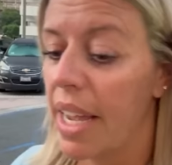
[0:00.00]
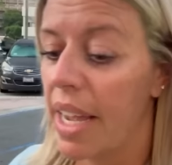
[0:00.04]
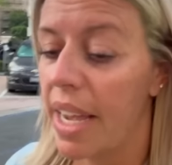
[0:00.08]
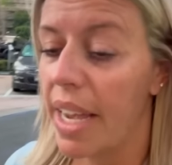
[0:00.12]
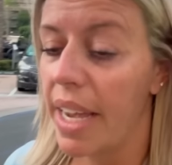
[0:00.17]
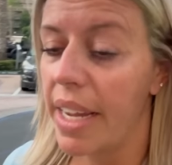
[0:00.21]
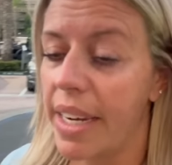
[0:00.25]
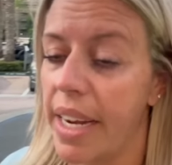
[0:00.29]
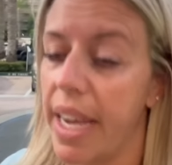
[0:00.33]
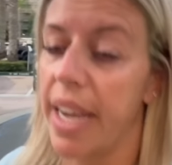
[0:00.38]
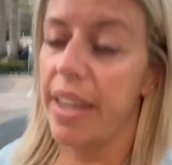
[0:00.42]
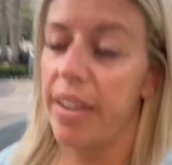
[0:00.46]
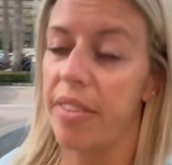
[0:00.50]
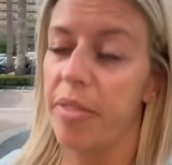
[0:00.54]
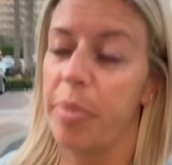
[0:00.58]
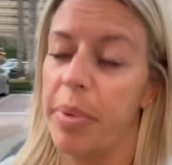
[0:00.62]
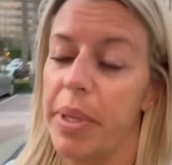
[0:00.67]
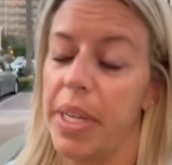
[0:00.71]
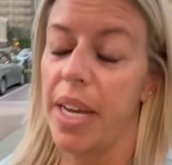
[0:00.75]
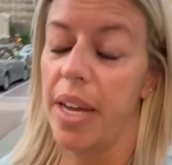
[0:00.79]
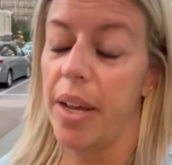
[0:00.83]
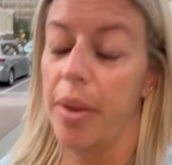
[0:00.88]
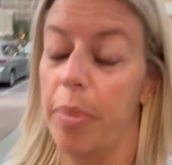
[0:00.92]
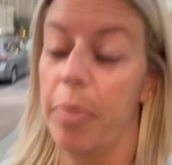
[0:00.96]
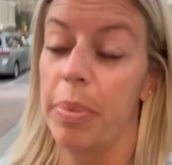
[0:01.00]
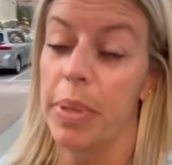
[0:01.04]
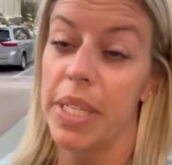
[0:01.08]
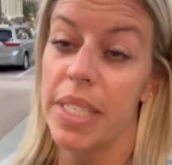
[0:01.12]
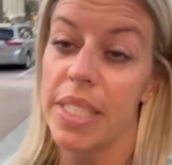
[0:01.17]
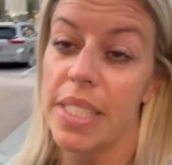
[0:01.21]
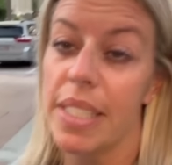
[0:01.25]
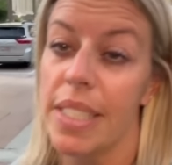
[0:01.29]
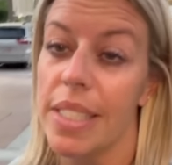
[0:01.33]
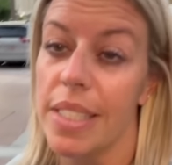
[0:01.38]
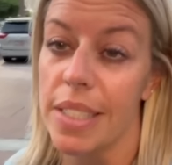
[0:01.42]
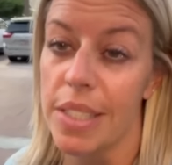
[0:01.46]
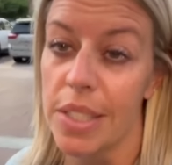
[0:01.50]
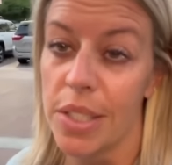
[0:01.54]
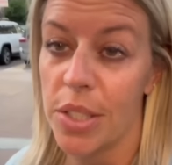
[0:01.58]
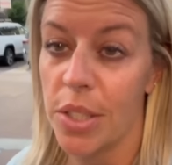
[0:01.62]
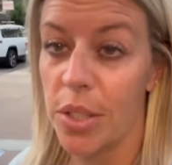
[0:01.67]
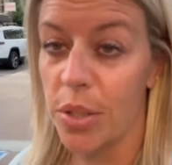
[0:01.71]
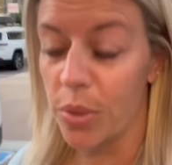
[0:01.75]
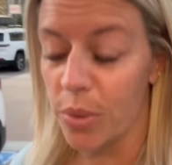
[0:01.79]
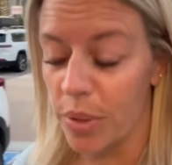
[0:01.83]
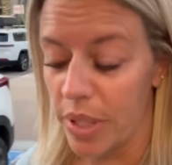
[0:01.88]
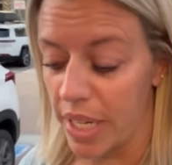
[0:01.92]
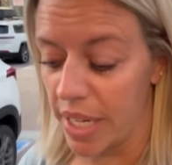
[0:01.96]
and I have been up since
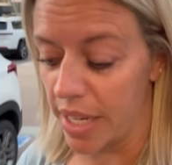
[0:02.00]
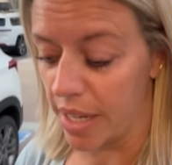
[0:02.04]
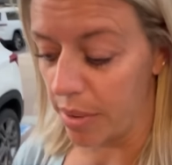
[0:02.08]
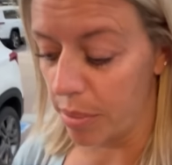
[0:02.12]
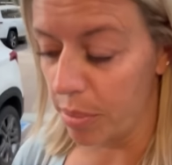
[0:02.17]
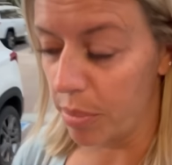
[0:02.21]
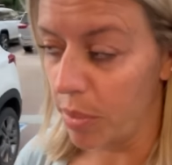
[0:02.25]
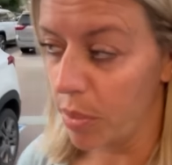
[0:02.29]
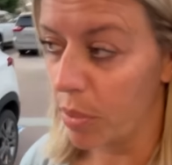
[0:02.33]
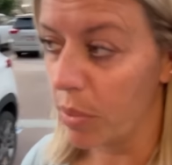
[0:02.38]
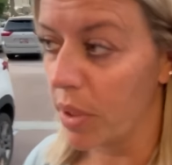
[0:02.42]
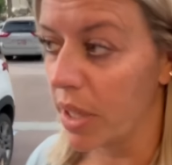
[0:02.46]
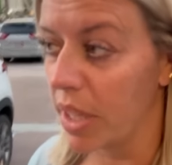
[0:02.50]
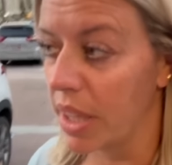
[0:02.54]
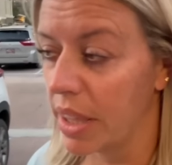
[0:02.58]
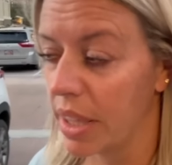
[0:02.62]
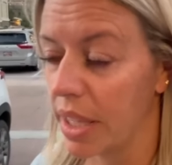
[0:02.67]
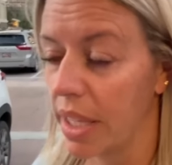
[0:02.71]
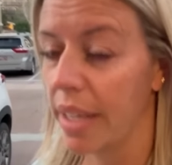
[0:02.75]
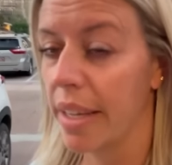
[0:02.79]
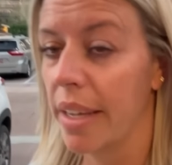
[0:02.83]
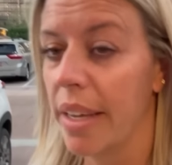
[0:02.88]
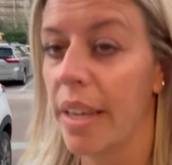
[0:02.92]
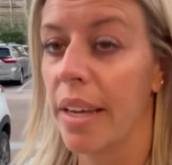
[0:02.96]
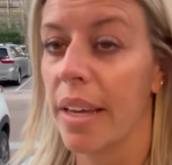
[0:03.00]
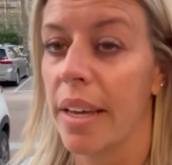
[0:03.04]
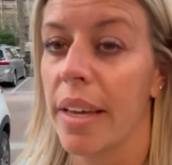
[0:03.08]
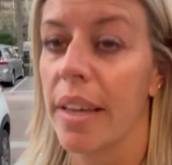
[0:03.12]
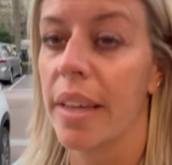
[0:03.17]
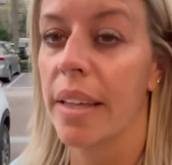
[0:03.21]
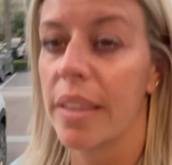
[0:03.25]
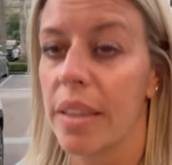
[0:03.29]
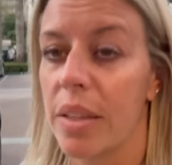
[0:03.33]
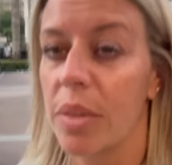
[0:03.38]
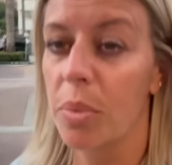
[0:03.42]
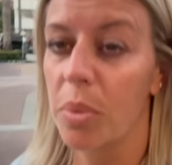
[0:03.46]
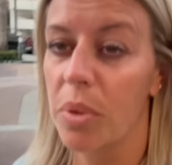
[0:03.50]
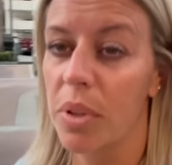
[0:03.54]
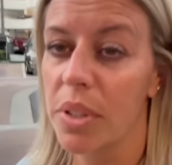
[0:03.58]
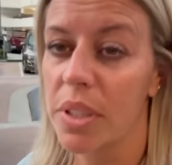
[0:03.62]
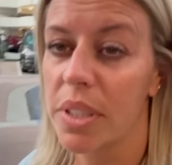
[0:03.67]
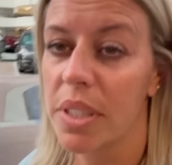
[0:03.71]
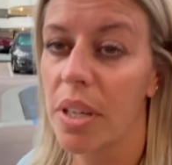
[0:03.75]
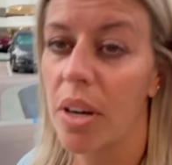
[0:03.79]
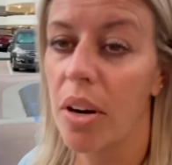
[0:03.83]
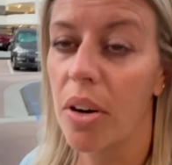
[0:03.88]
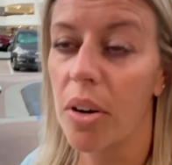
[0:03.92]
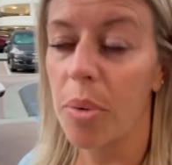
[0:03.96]
2 a.m. with the
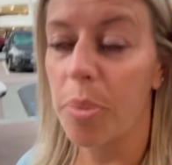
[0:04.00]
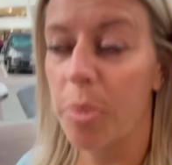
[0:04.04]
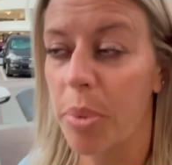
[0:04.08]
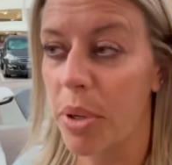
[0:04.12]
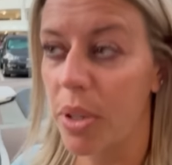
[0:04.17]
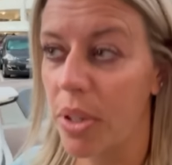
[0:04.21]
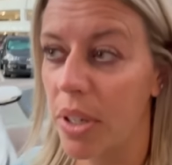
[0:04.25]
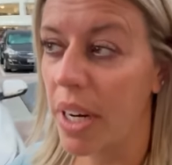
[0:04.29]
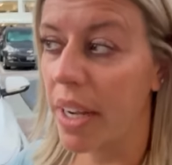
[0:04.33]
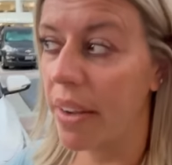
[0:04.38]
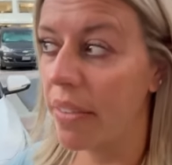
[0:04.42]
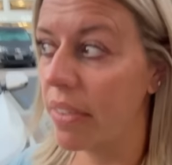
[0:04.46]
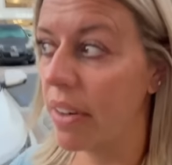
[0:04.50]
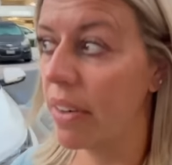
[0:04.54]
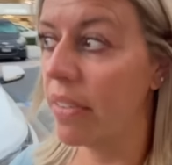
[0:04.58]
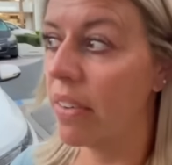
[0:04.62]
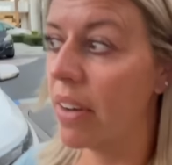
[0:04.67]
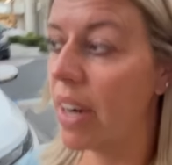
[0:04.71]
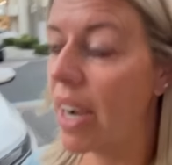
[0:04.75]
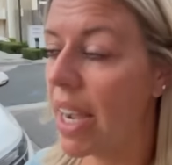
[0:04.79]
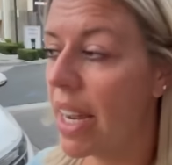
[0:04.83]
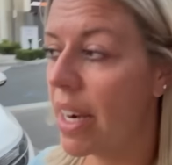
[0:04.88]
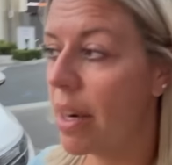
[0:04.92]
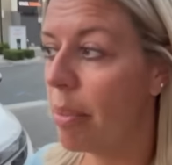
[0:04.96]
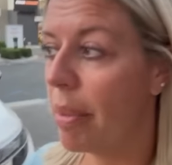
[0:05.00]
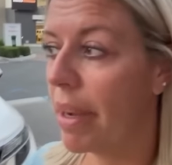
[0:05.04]
worst heartburn I've ever had in